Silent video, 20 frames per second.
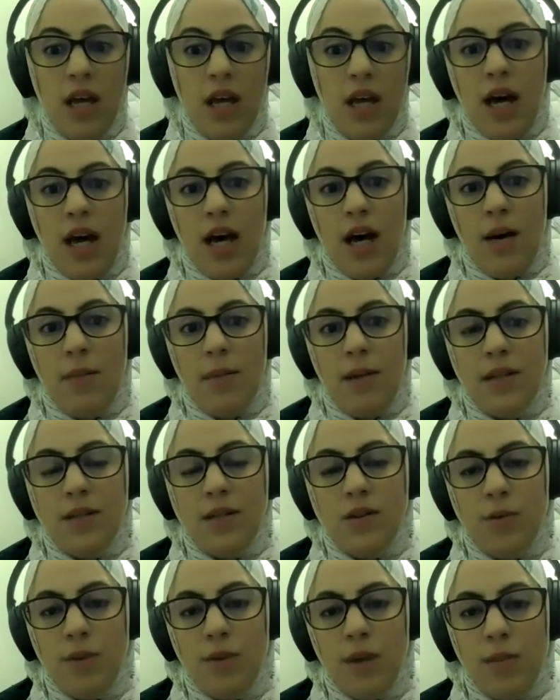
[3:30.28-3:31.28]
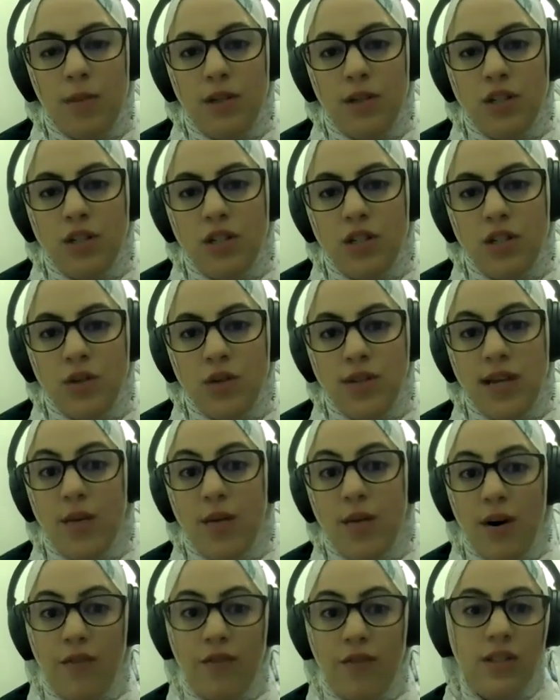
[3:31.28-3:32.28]
And so people just use
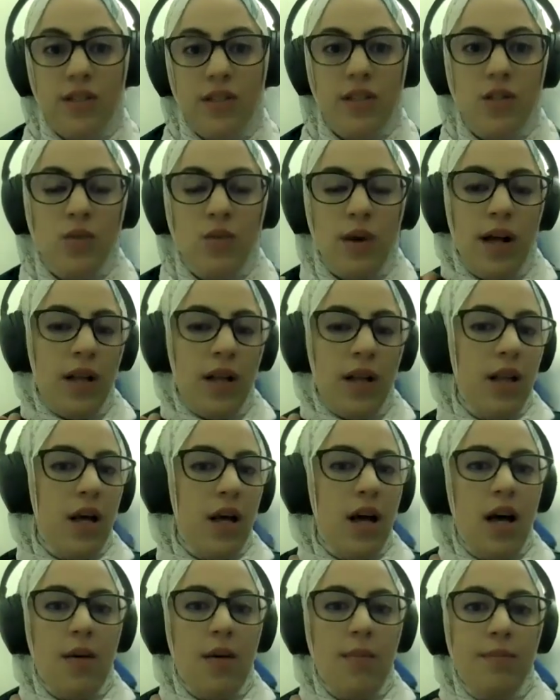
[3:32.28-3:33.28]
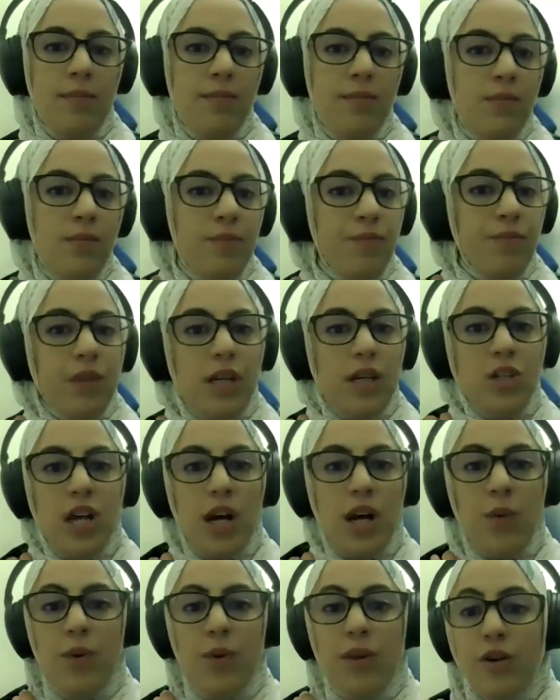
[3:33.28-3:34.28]
that reference as well.
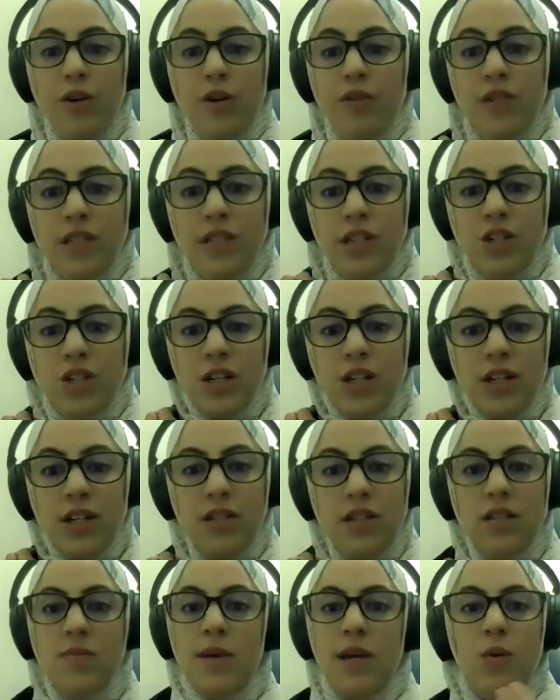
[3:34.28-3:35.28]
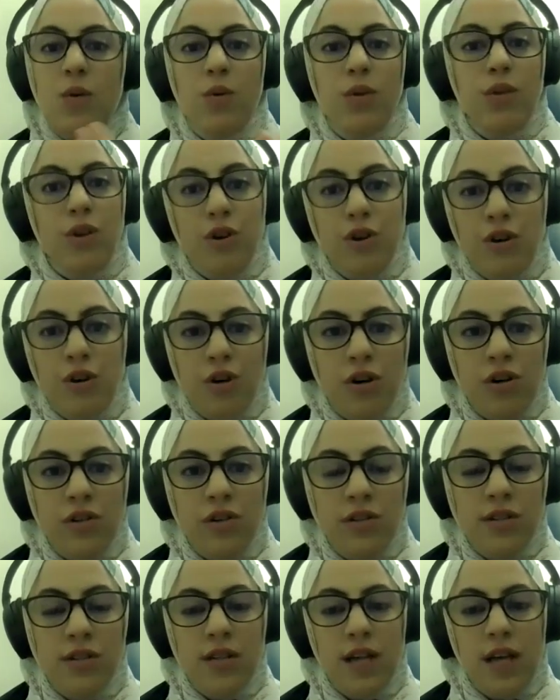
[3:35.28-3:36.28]
Check with your physician, speak with your
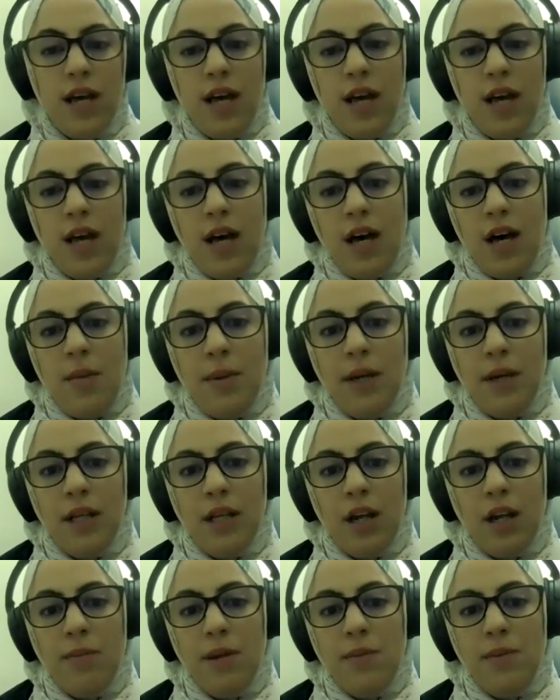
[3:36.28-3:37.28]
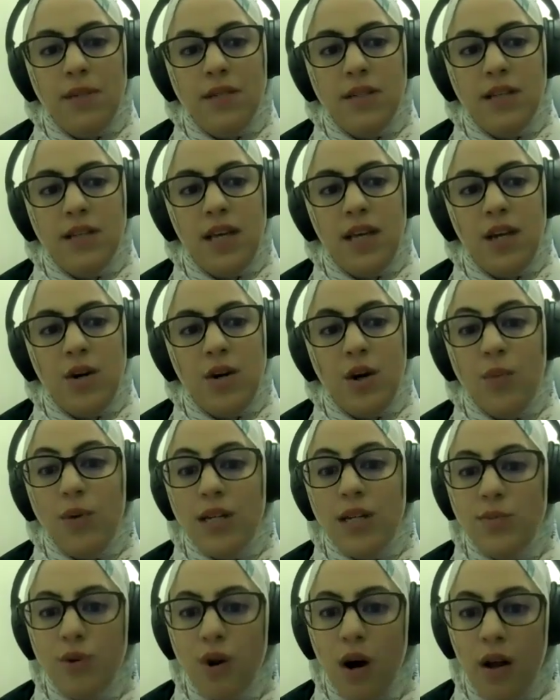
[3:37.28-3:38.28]
nurse. A lot of people see,
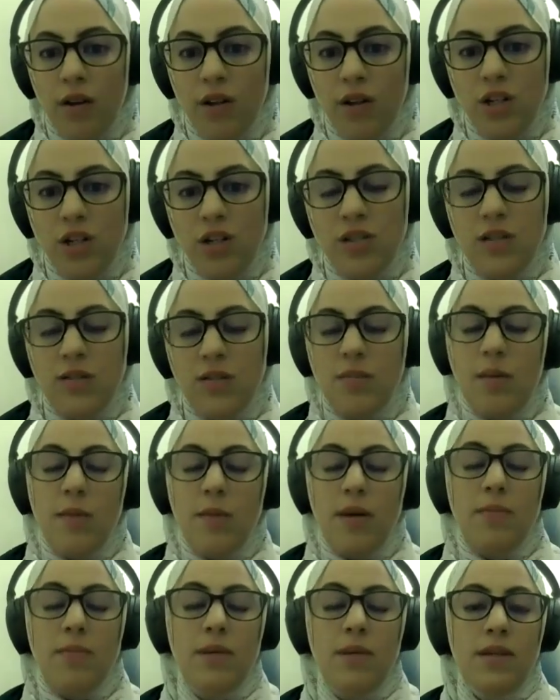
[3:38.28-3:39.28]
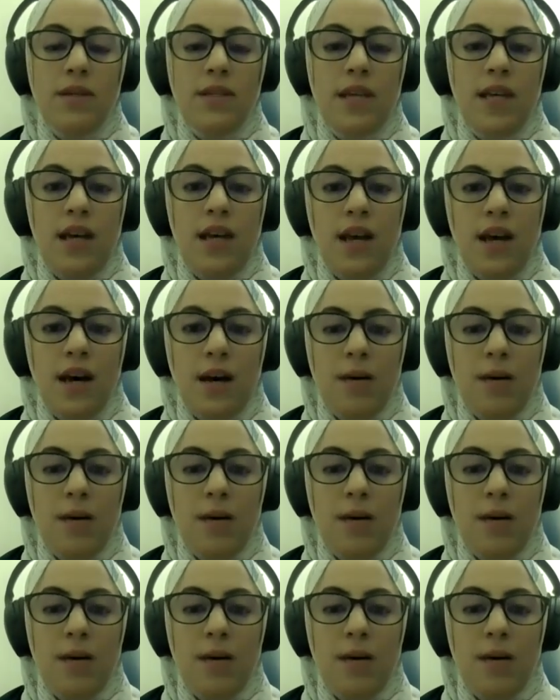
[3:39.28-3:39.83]
respirologist, and they might be seeing